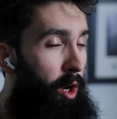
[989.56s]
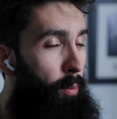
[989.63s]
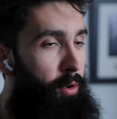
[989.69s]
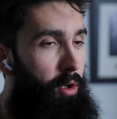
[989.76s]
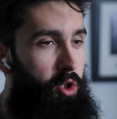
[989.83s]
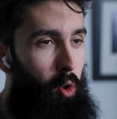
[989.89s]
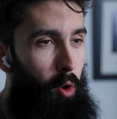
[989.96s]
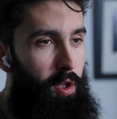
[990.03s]
I
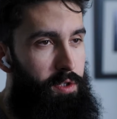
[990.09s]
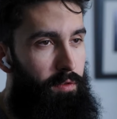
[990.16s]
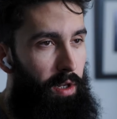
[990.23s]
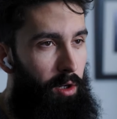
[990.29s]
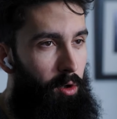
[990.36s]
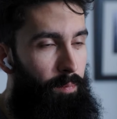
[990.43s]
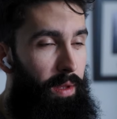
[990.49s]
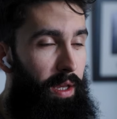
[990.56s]
hope you enjoyed this
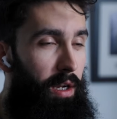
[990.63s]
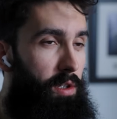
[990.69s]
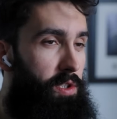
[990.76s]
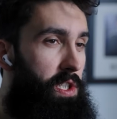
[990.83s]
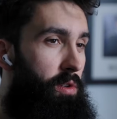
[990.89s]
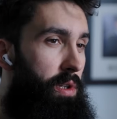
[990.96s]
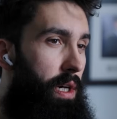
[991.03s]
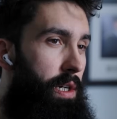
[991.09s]
video, and I'll
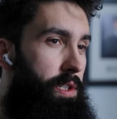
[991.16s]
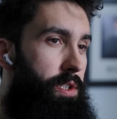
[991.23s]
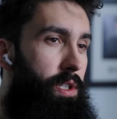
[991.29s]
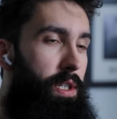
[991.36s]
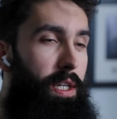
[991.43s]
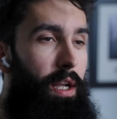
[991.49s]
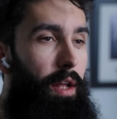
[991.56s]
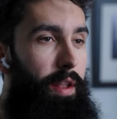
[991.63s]
see you
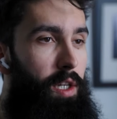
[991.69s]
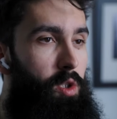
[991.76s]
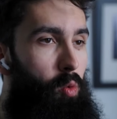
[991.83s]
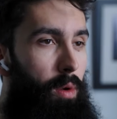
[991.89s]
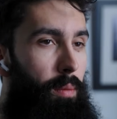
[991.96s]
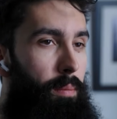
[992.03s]
guys in that next